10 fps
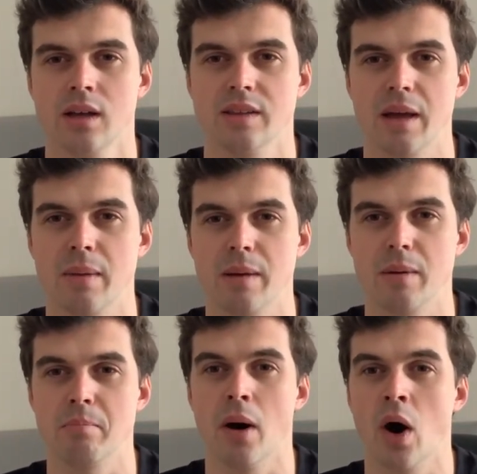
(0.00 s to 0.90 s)
They maybe
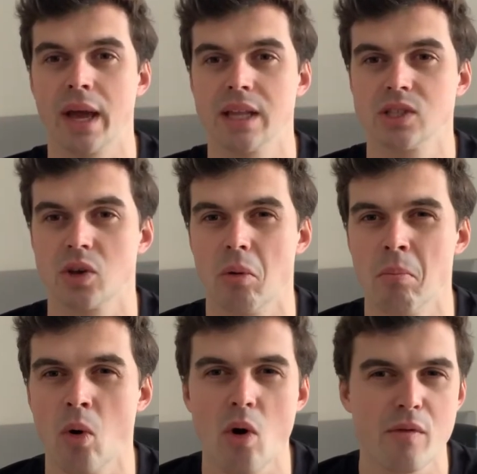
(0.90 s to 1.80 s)
buy into
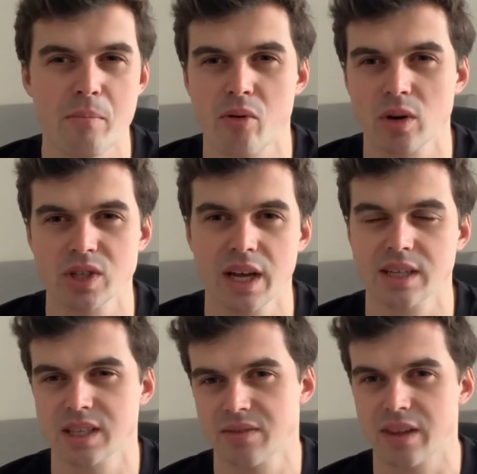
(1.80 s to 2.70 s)
more of a
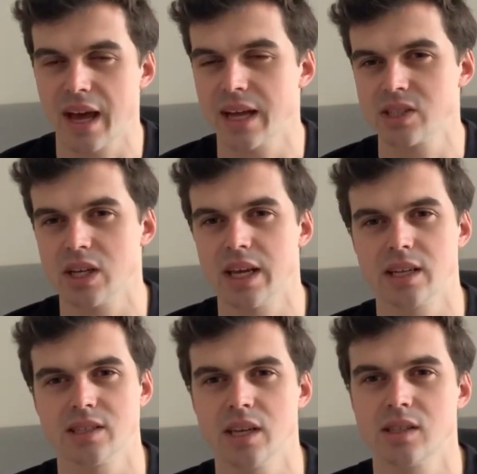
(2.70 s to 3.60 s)
project if that actually
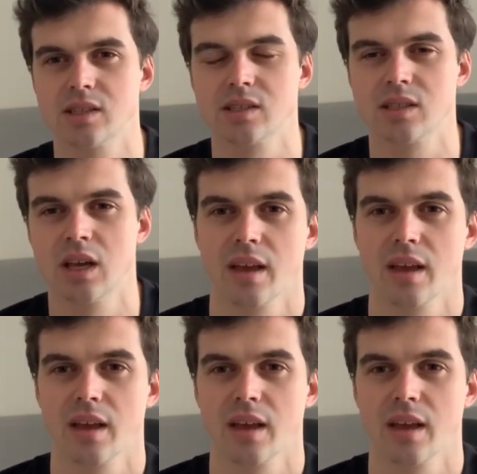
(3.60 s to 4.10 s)
exists.